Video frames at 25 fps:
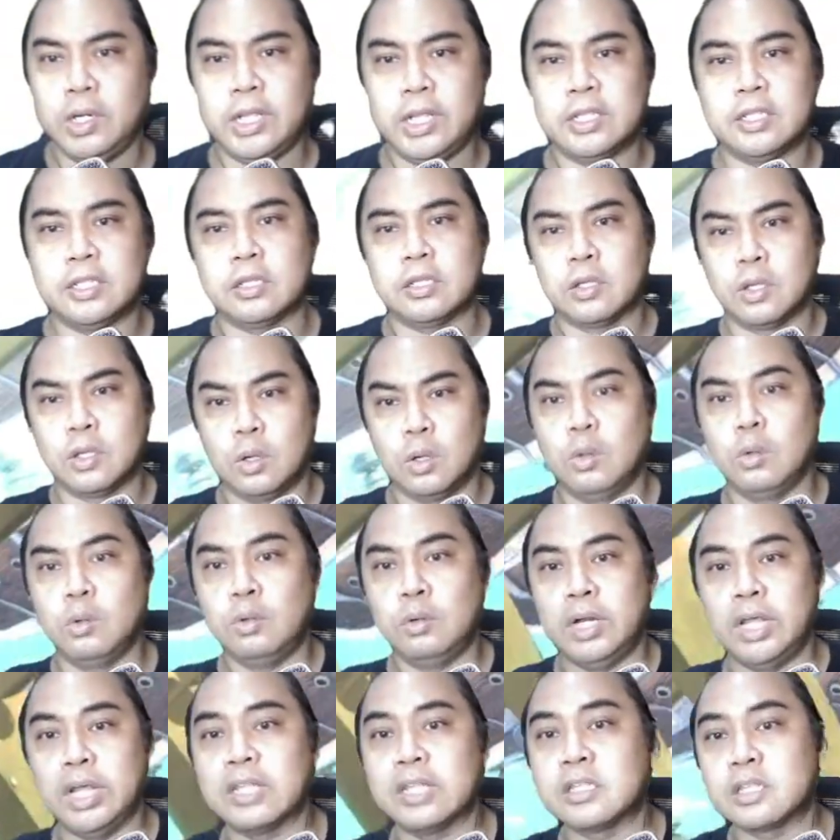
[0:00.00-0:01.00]
let's go,
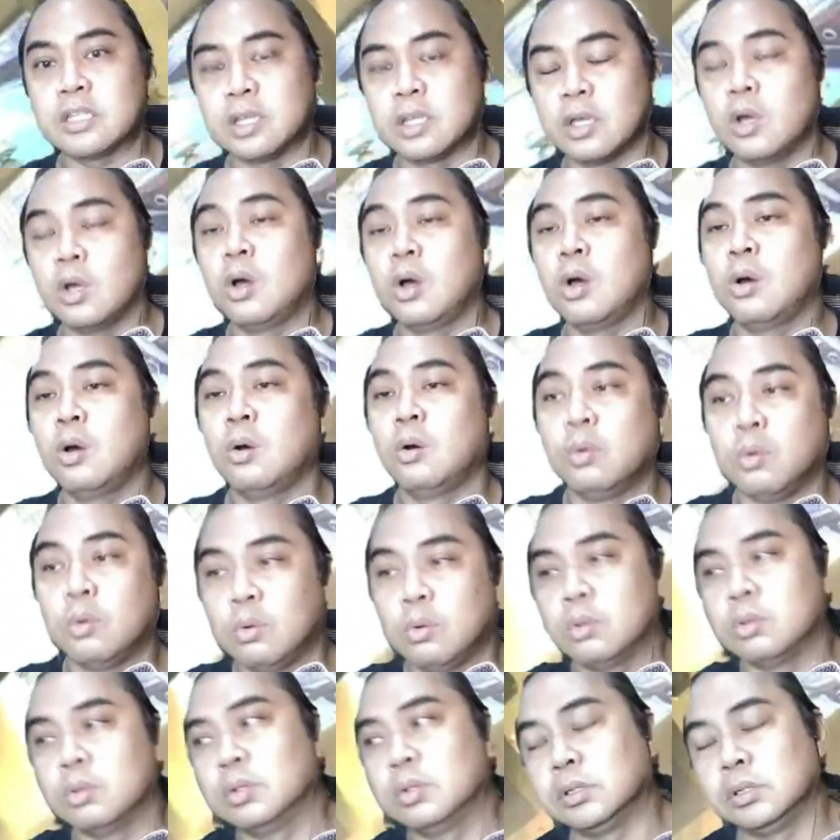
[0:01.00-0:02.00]
let's go.
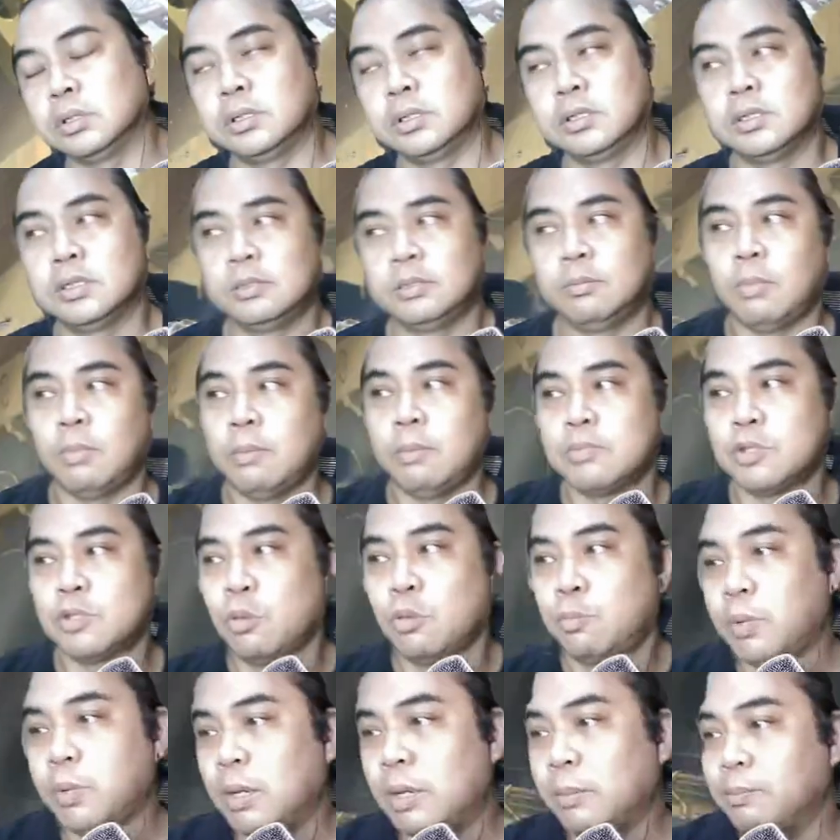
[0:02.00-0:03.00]
I'm so
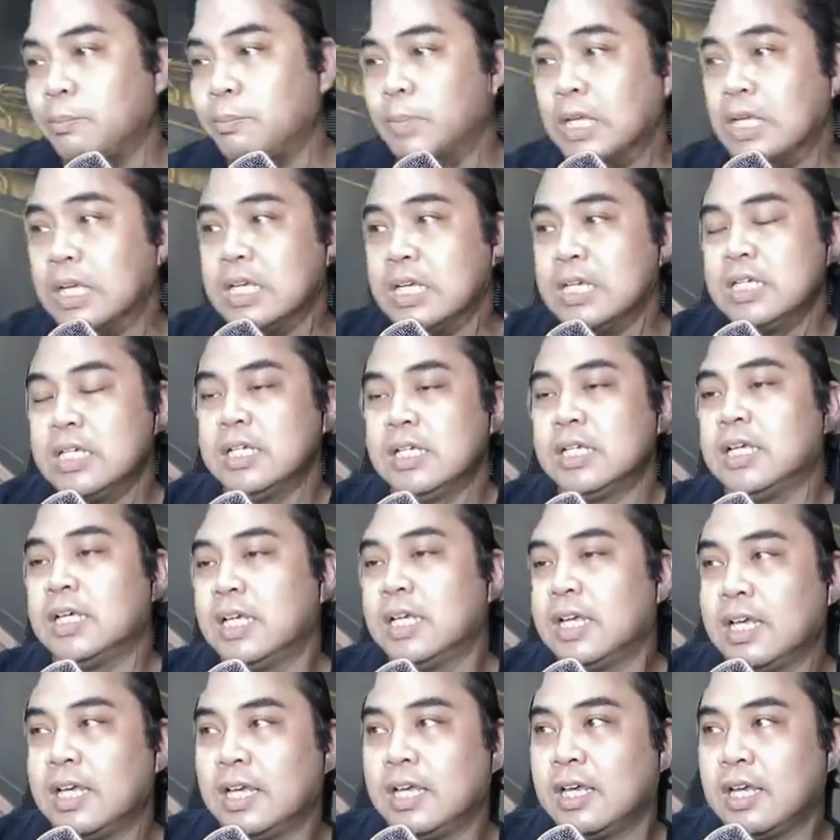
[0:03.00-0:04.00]
pumped.
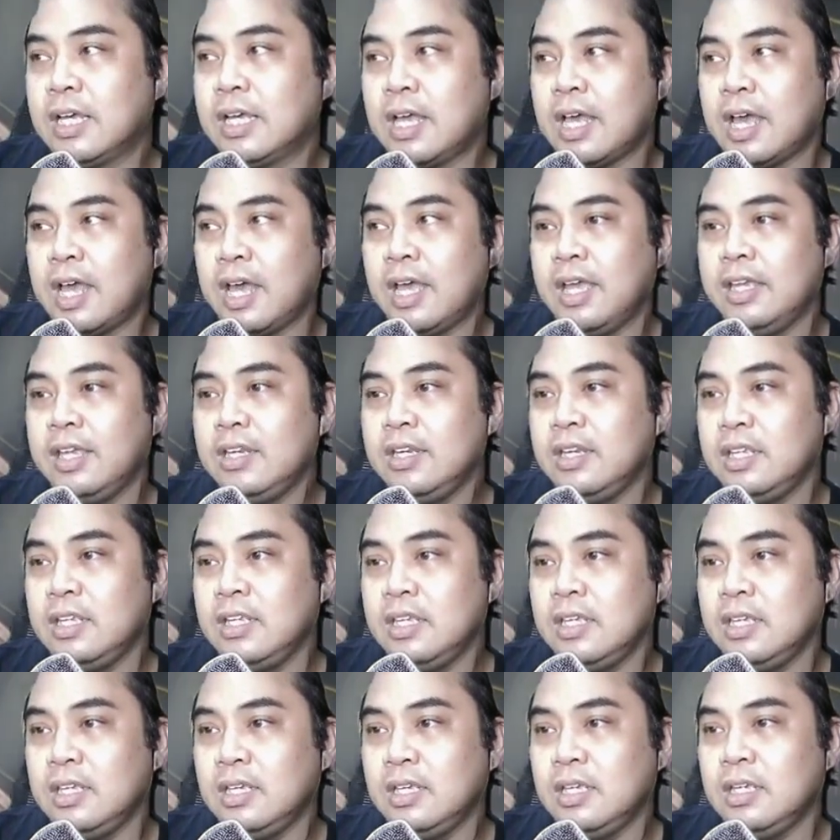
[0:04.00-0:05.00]
I
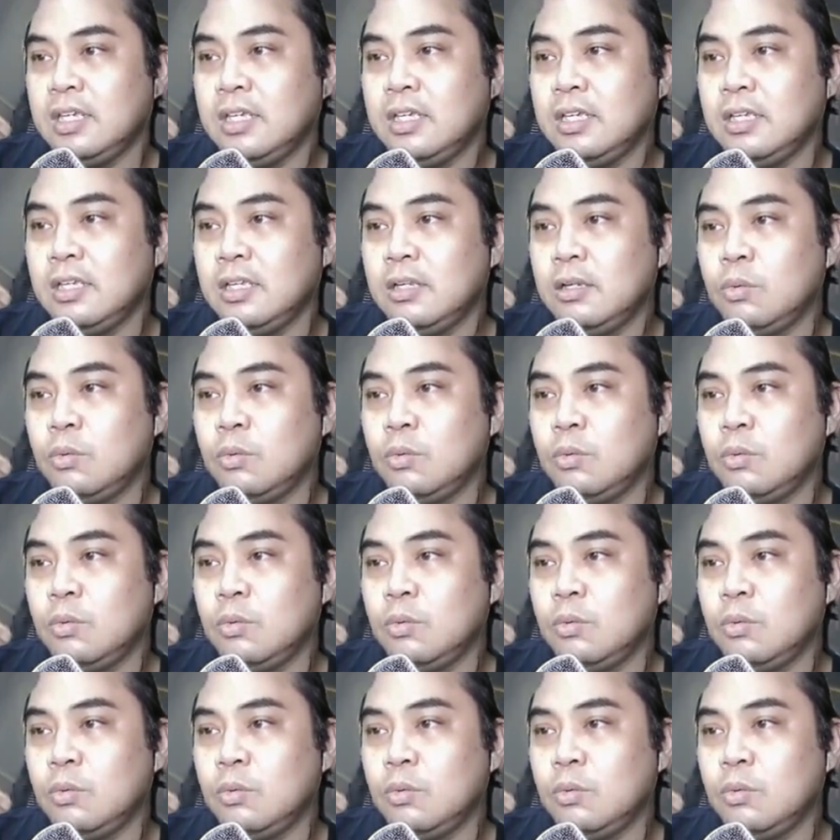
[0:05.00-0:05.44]
need